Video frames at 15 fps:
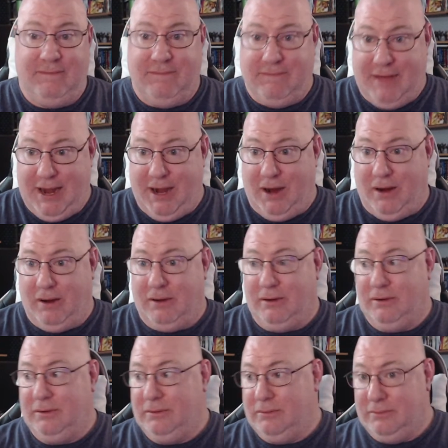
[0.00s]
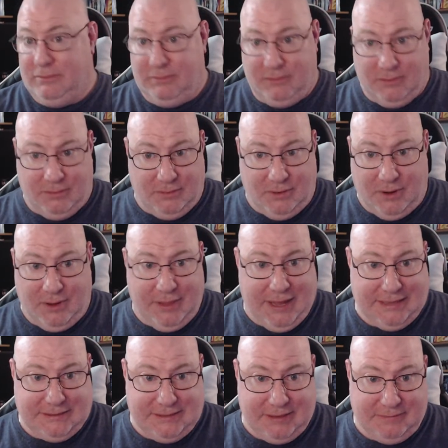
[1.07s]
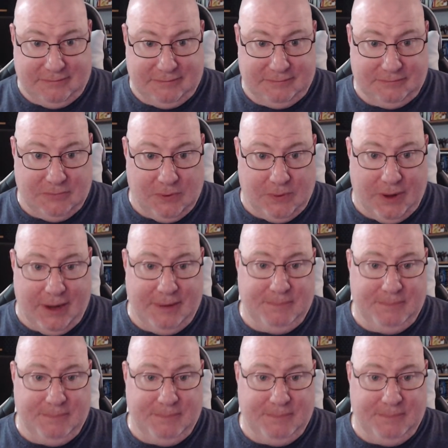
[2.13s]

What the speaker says: fire, all that stuff. Okay?